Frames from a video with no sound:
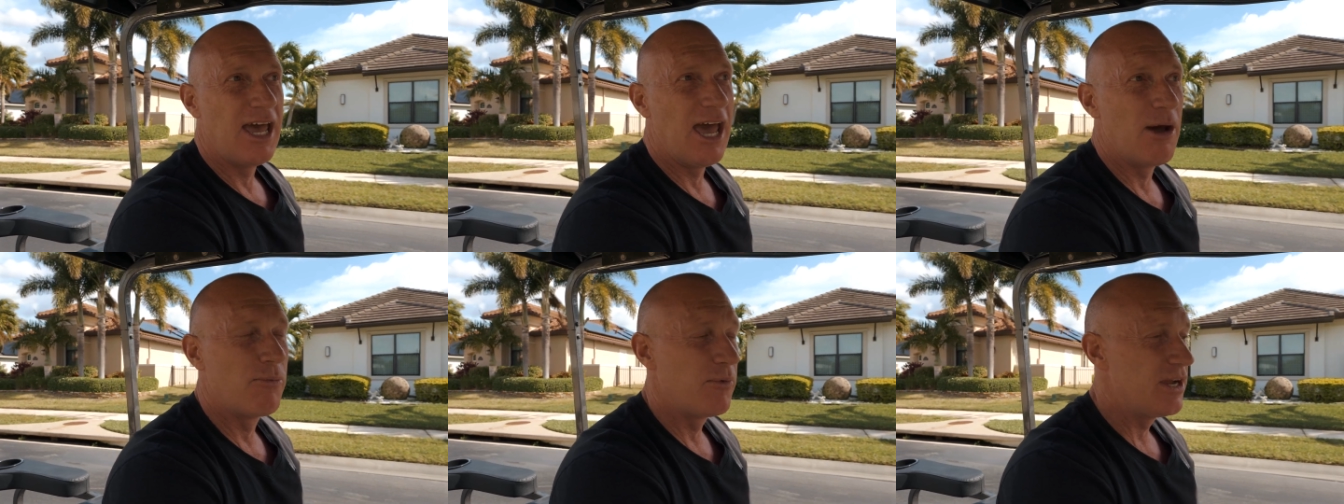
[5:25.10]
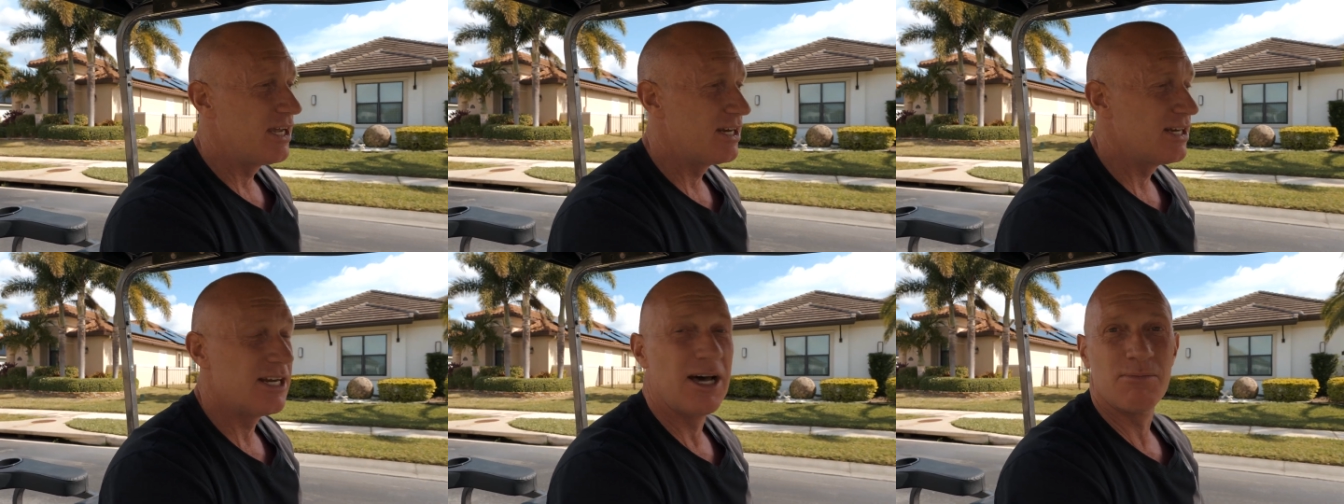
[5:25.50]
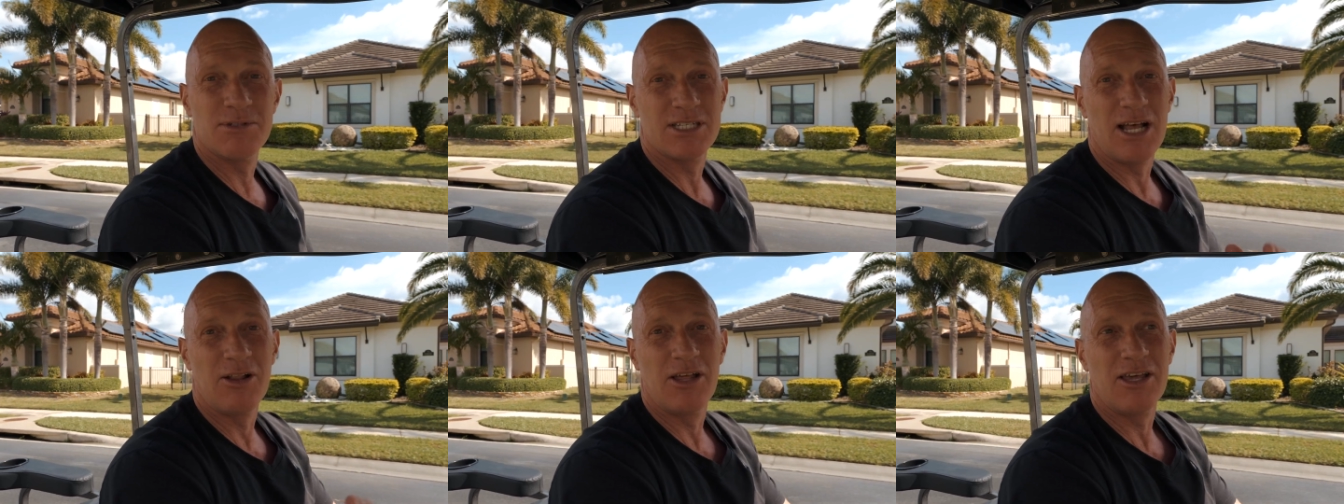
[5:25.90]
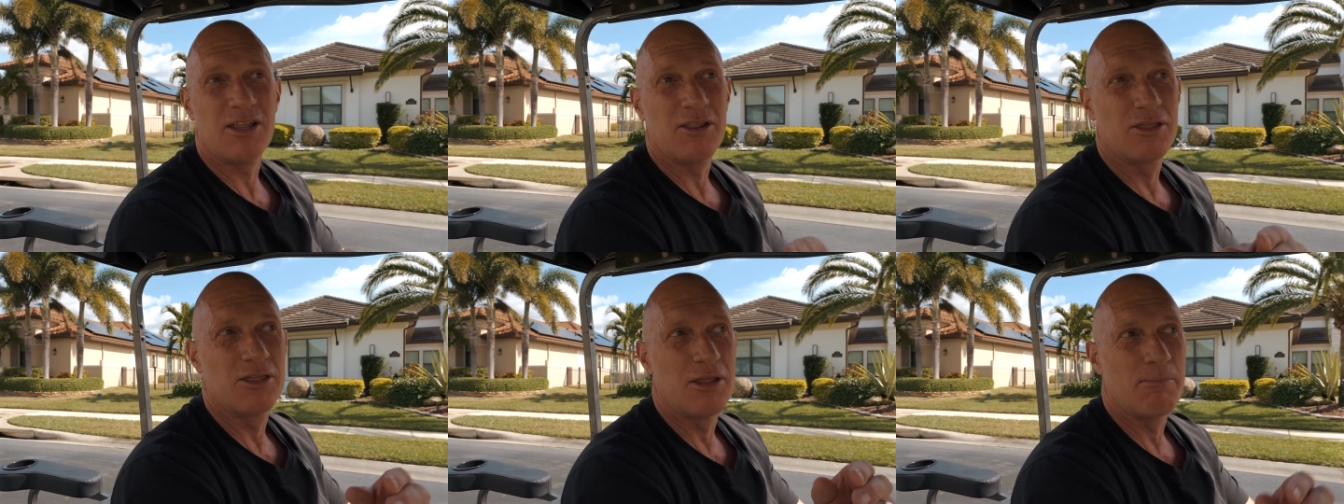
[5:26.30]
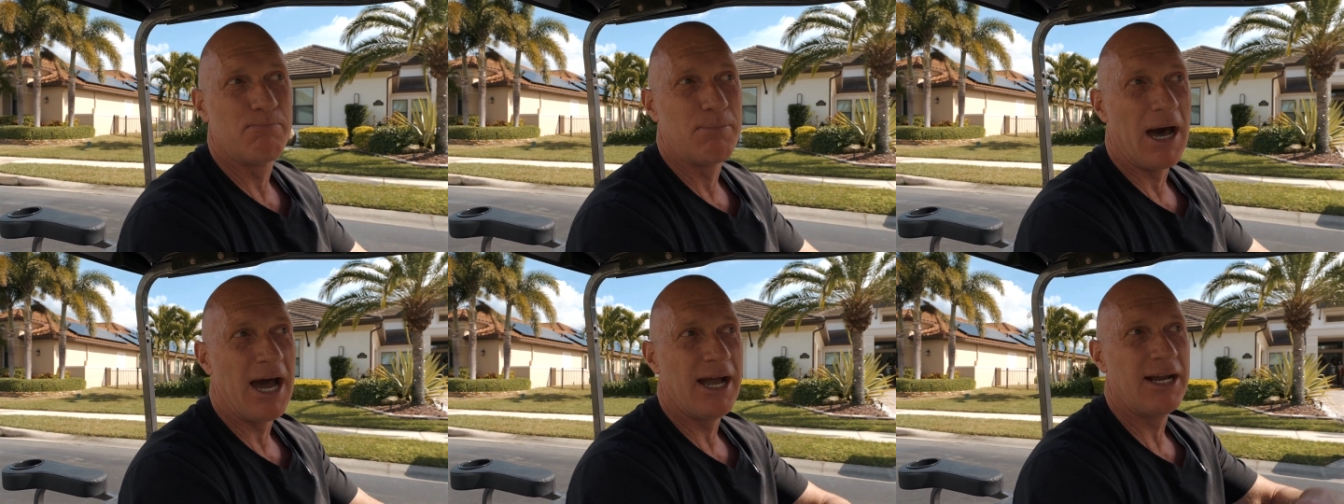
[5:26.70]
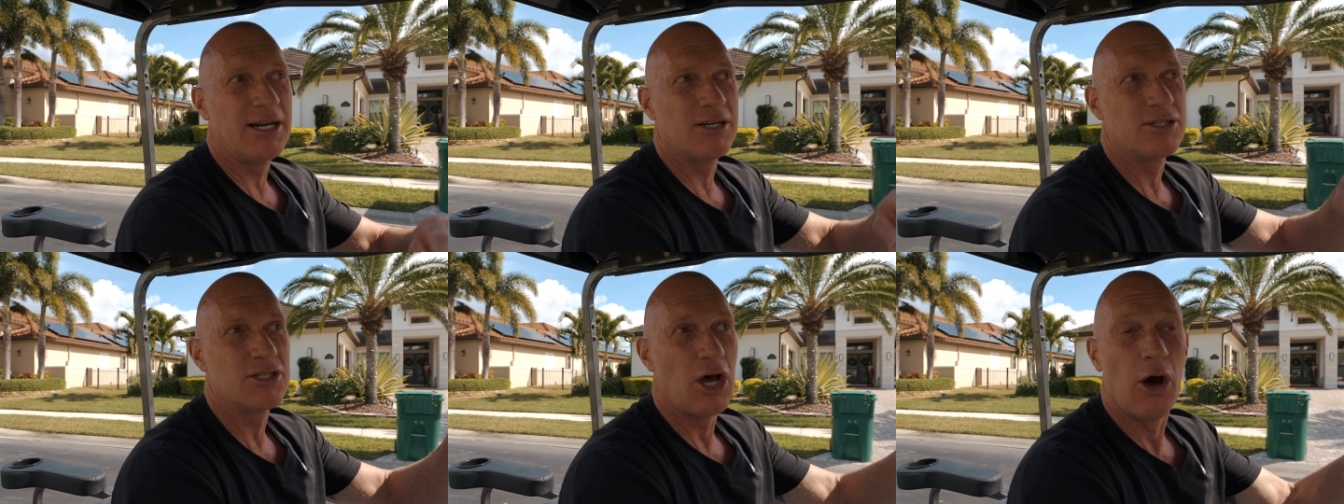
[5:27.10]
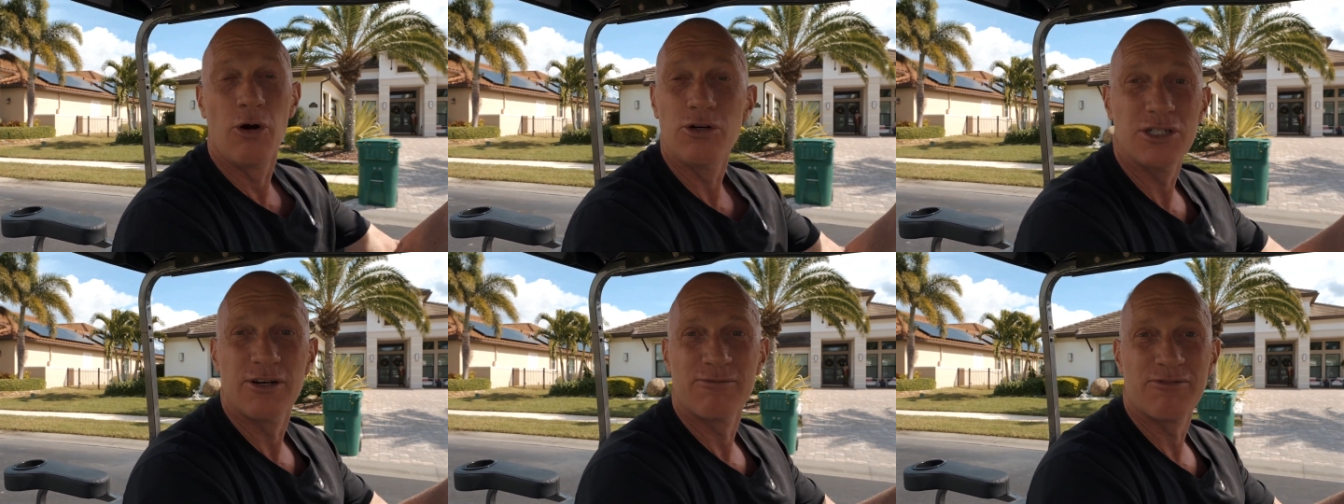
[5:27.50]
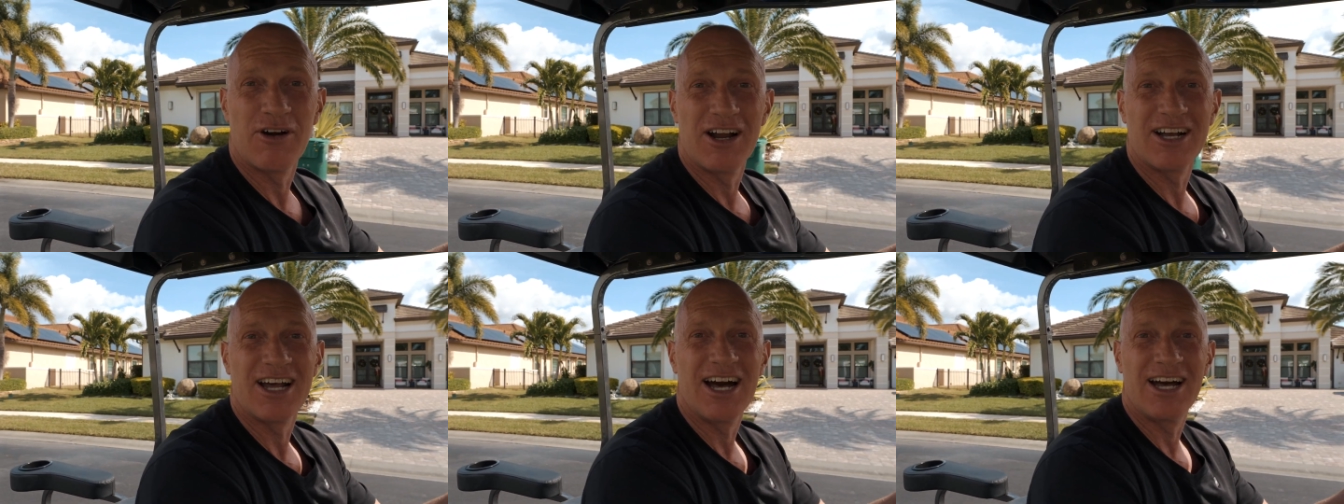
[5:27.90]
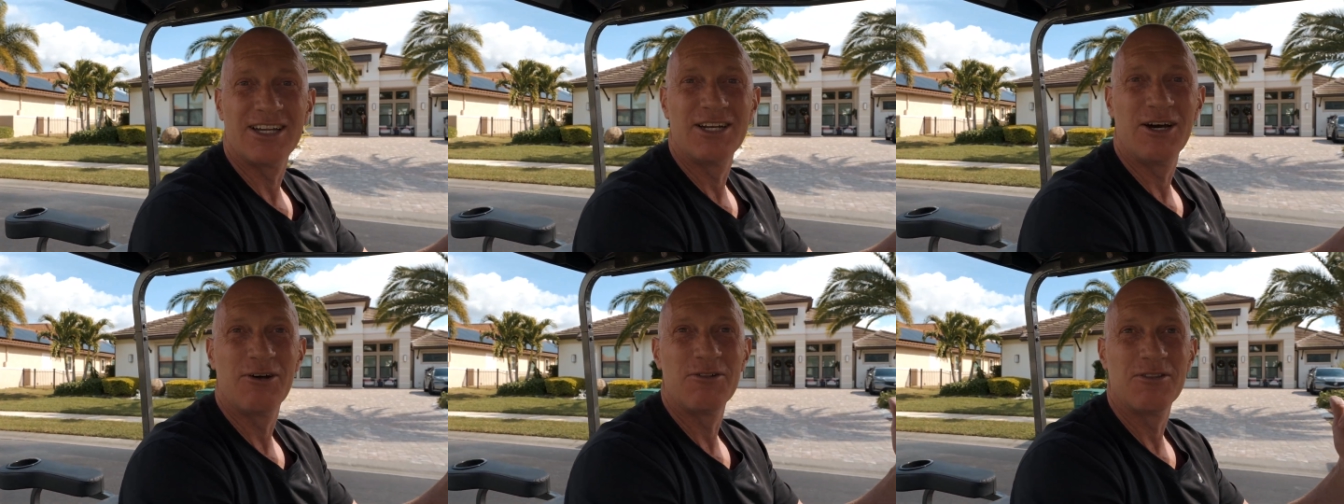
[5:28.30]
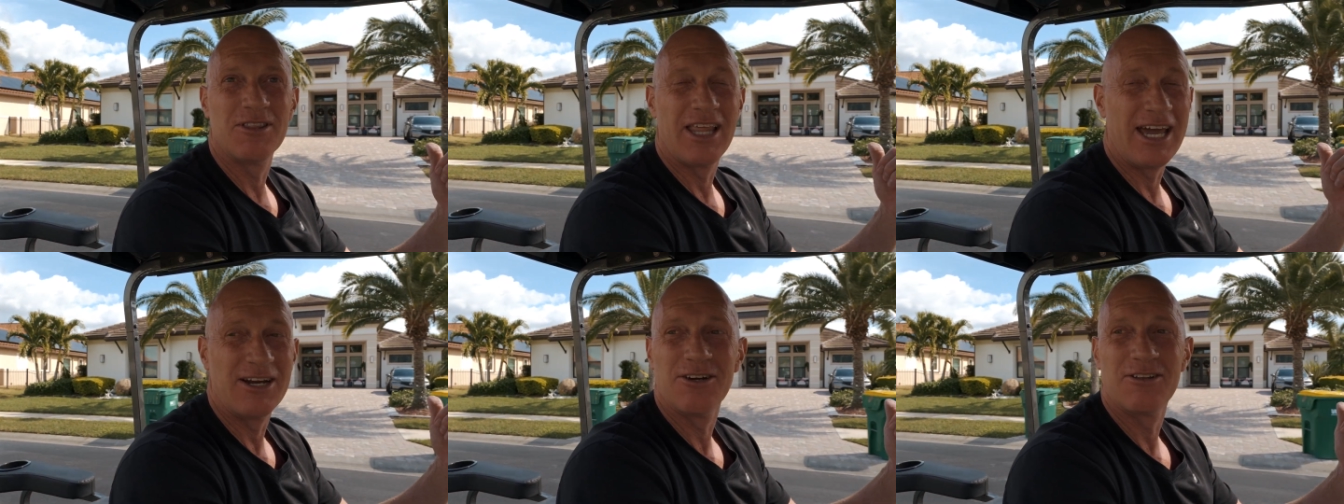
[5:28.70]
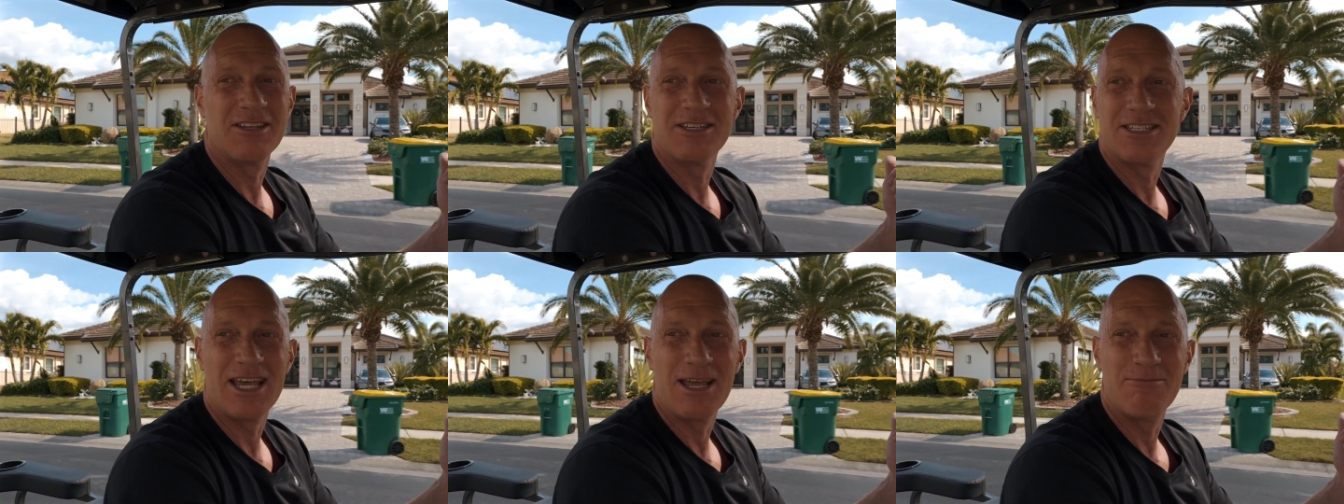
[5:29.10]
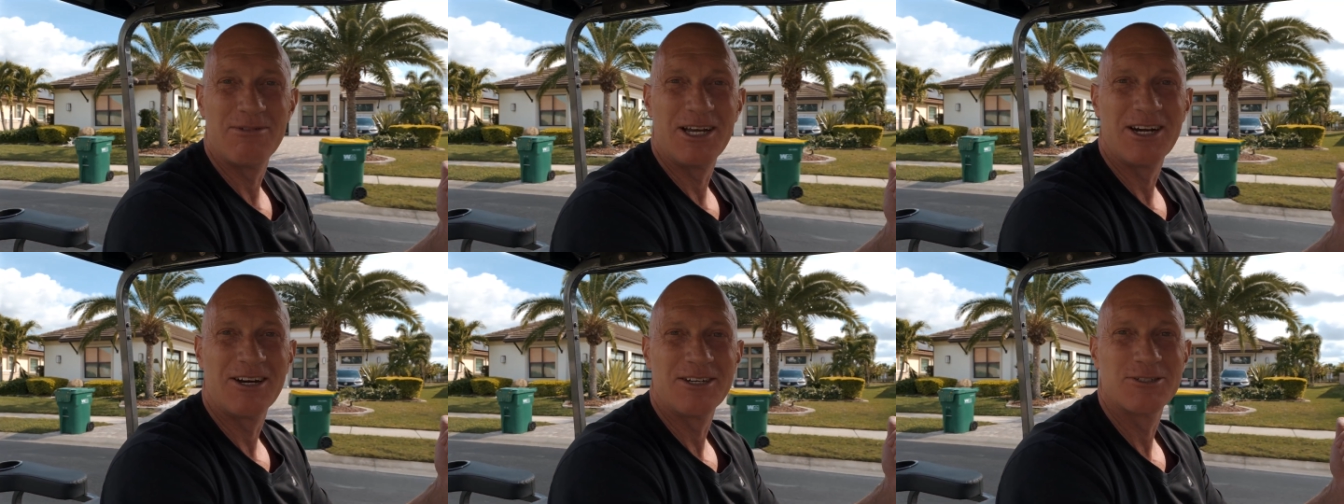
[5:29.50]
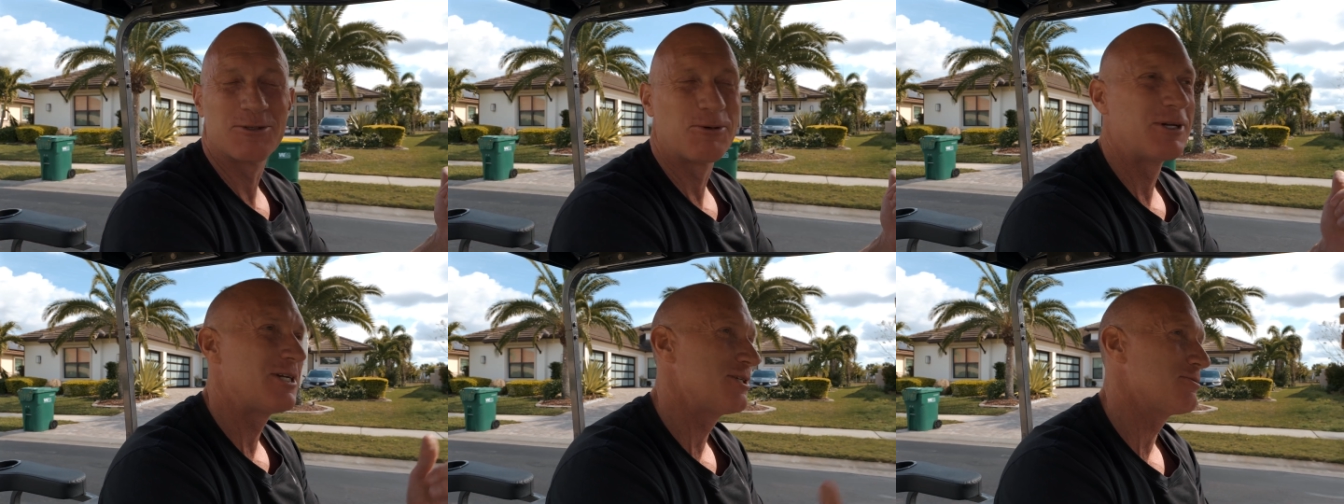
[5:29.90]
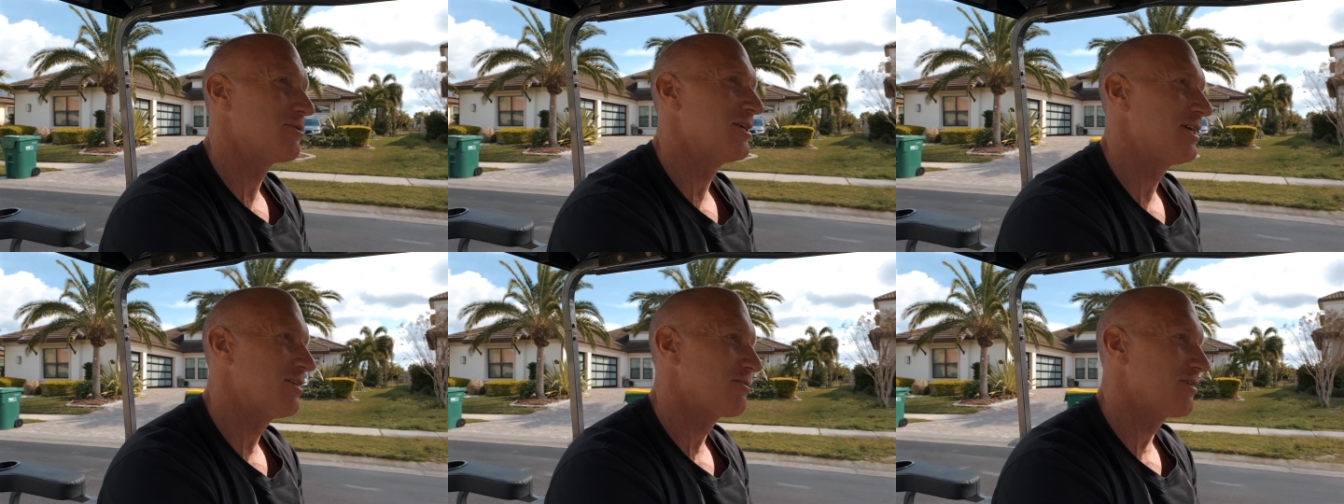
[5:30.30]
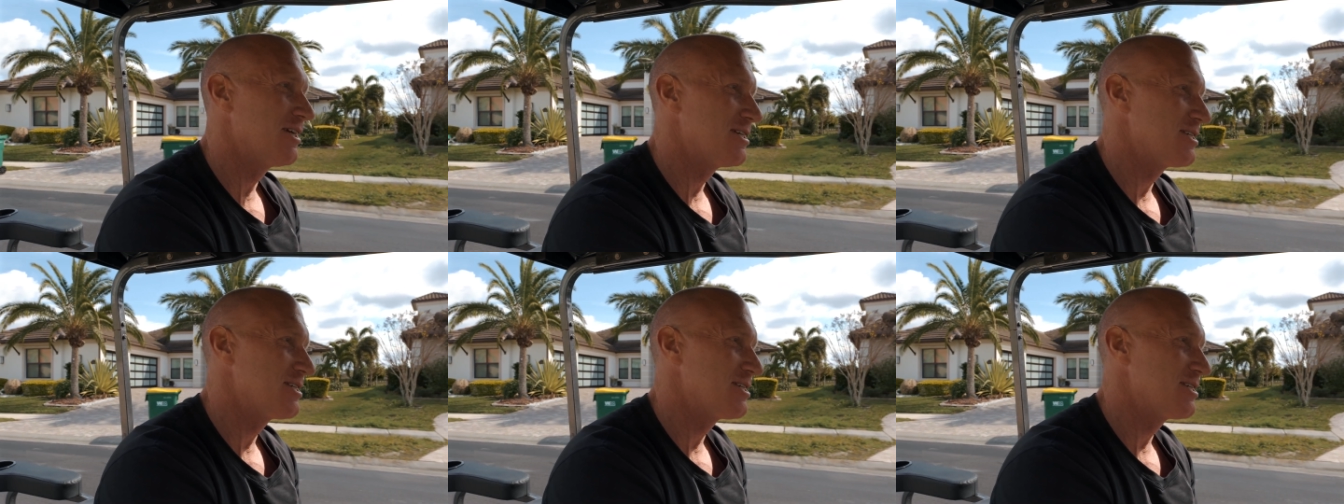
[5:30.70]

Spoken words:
and we ended up selling the buyer's oceanfront condo later the same year in 2023.